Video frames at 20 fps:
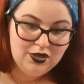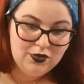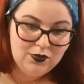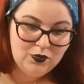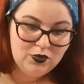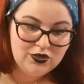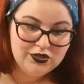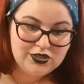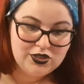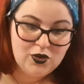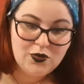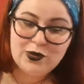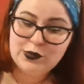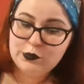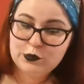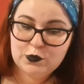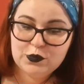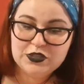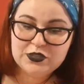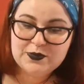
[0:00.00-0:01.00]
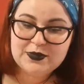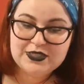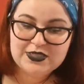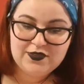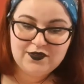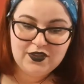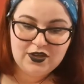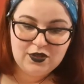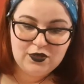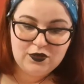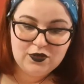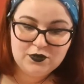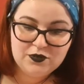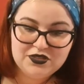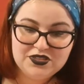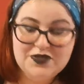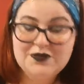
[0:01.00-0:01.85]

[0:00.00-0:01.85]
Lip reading: was, it was more expensive than I thought it was.